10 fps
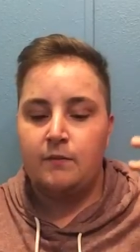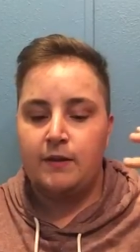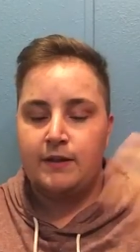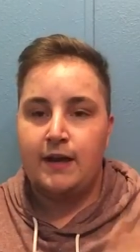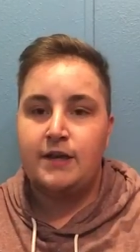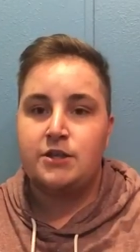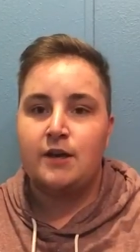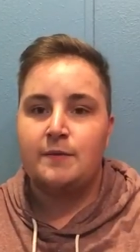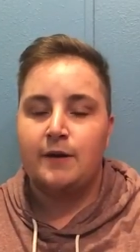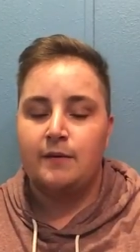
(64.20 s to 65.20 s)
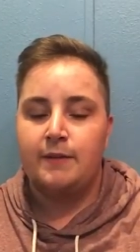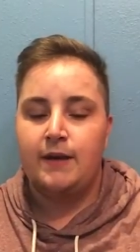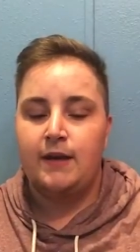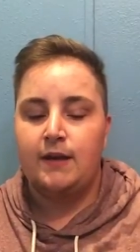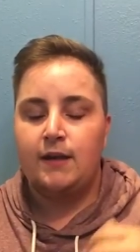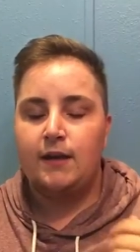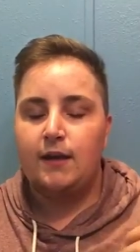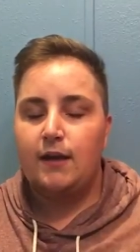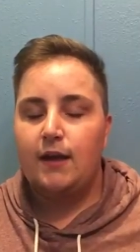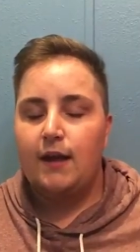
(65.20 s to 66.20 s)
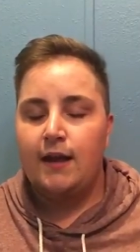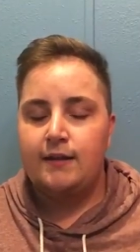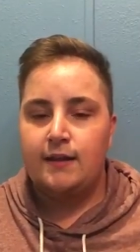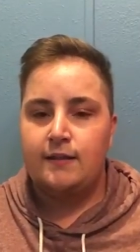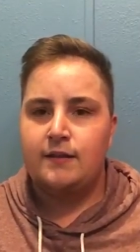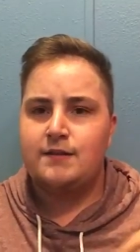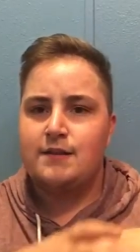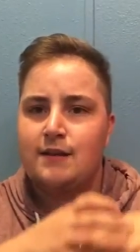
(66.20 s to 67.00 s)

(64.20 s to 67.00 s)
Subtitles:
with an HR department in it. And then there's